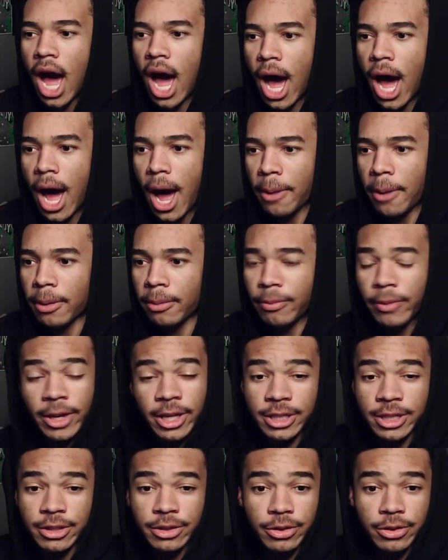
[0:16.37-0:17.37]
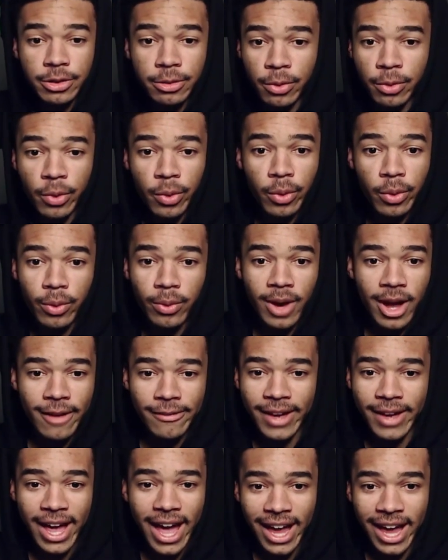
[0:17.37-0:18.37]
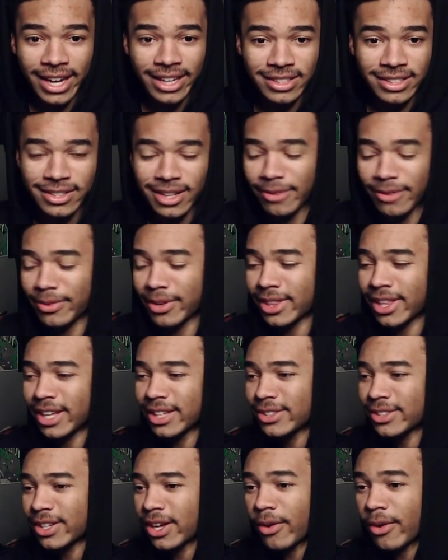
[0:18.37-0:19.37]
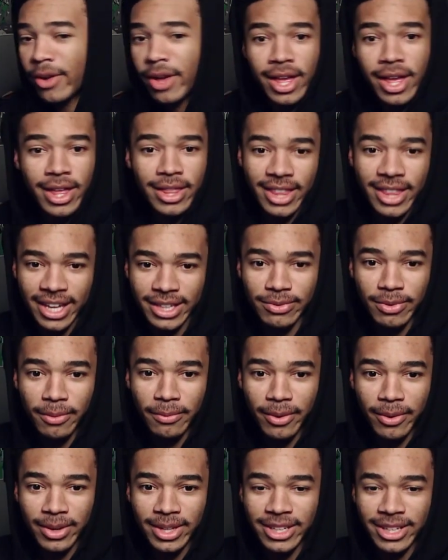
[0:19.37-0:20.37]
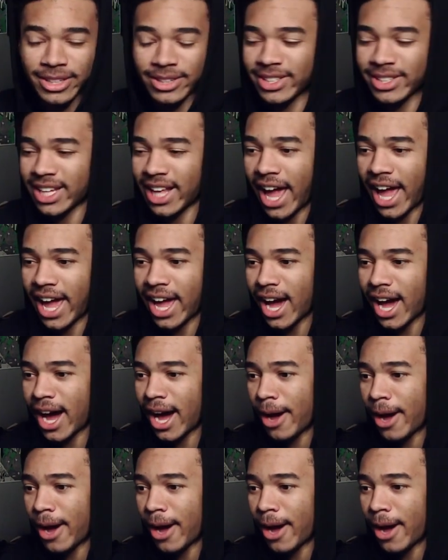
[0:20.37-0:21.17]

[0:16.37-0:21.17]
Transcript: and we can just do some cool Wi-Fi hacking stuff with it, so that's what we're going to do today.